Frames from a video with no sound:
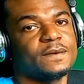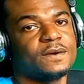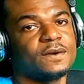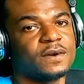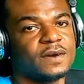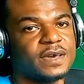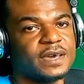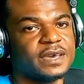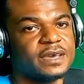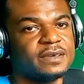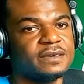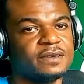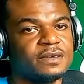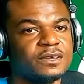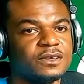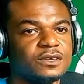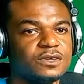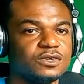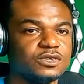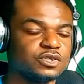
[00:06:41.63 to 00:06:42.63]
Okay,
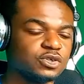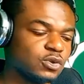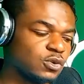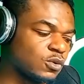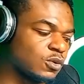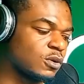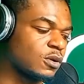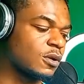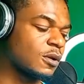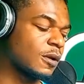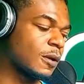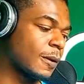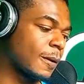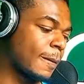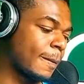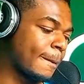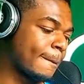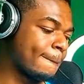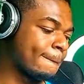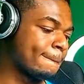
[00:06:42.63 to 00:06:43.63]
so
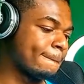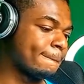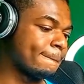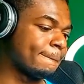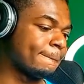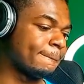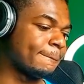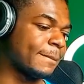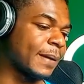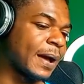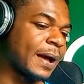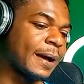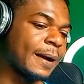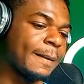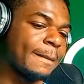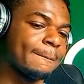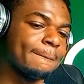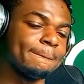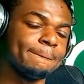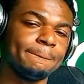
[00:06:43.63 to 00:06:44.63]

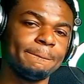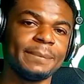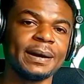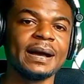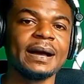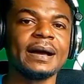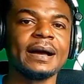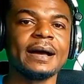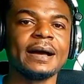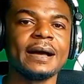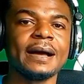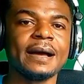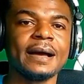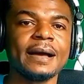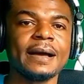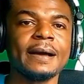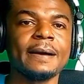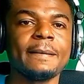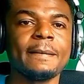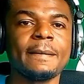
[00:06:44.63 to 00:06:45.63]
pam
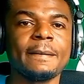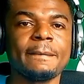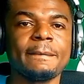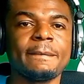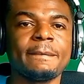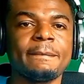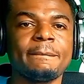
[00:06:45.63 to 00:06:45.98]
pam